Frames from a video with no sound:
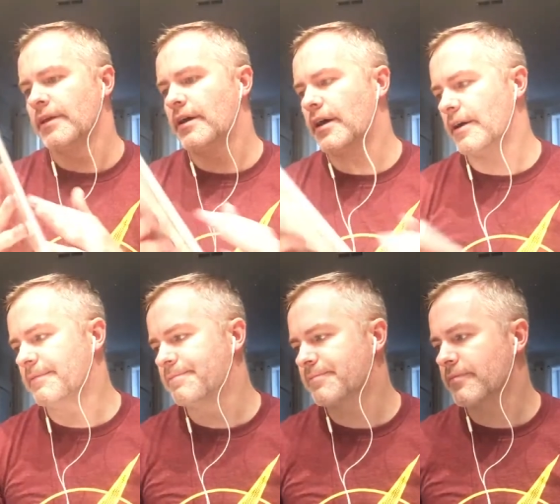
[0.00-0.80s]

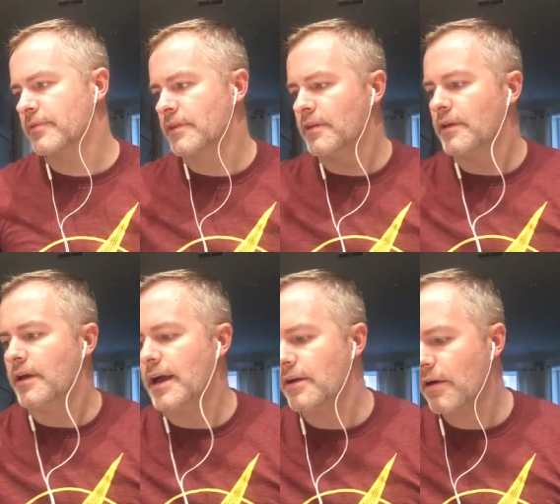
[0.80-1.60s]

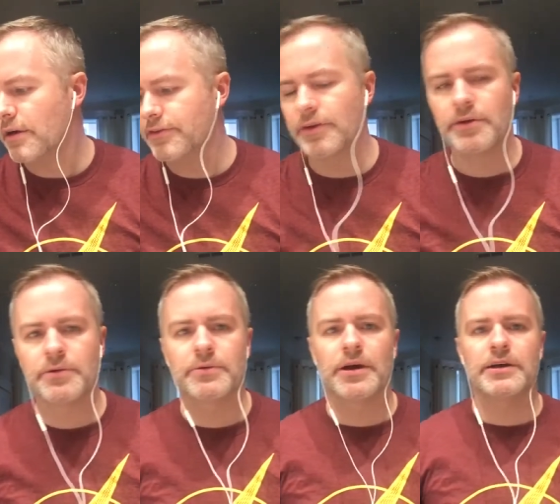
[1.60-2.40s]
I
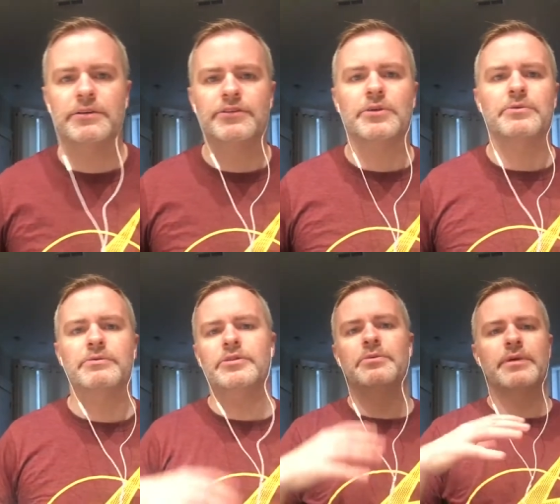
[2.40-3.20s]
also,
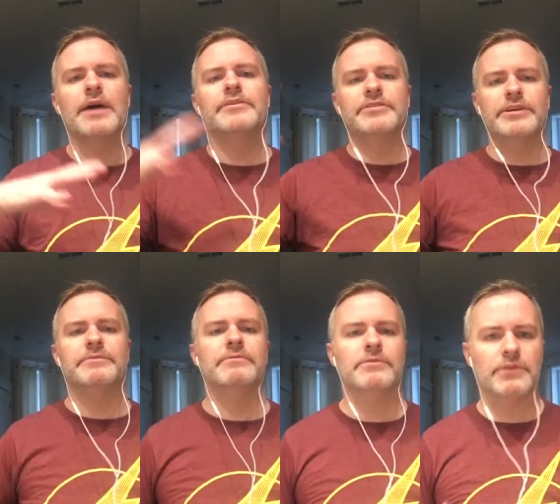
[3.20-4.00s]
so
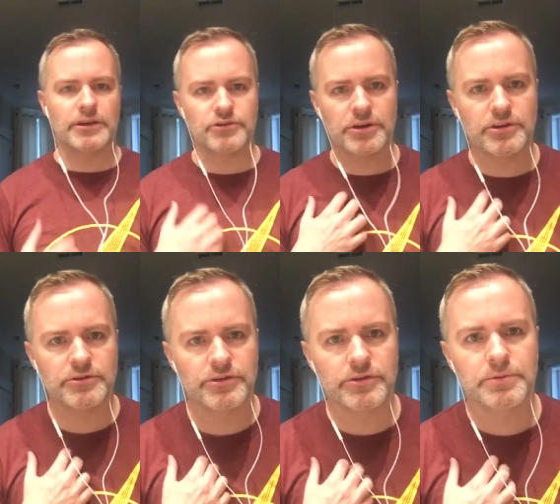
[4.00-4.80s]
obviously I joined
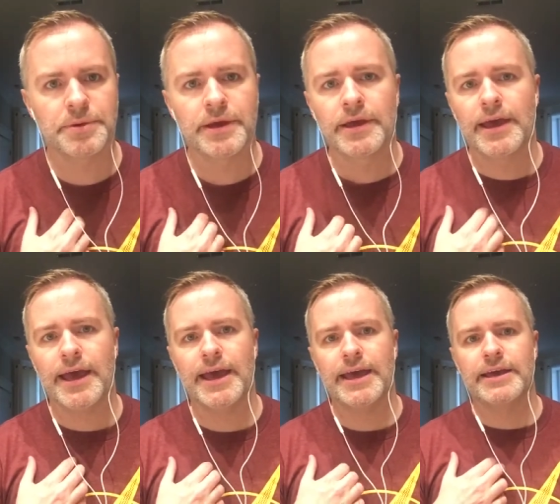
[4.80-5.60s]
YouTube
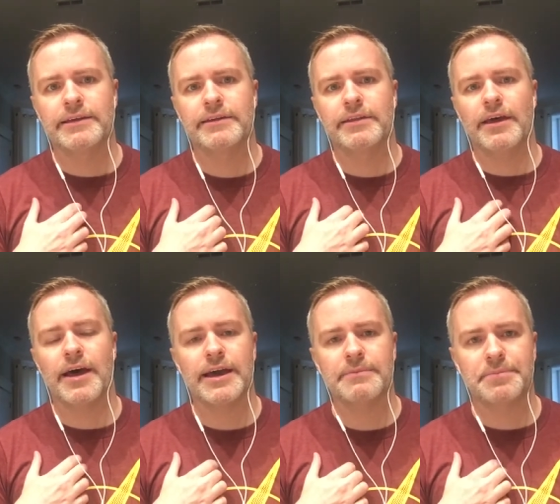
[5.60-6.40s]
and the
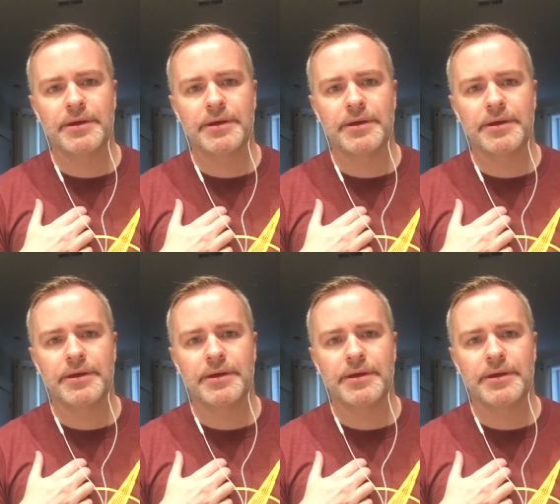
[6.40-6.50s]
hype,